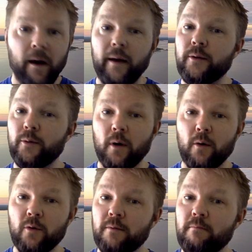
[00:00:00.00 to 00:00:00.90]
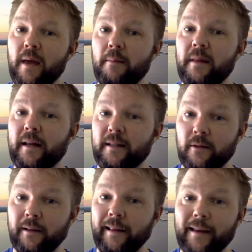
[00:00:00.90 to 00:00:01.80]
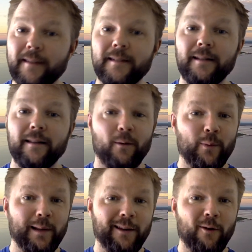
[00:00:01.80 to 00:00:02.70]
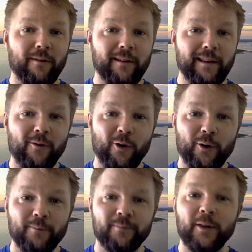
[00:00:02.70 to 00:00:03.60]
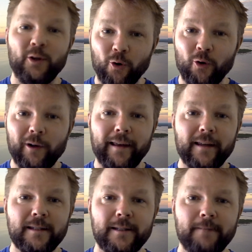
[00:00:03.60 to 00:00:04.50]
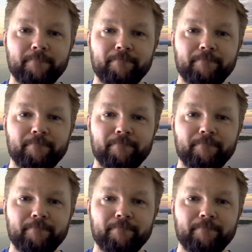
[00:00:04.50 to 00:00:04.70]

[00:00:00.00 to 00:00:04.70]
And who knows, maybe that's the legacy that will live on, your legacy.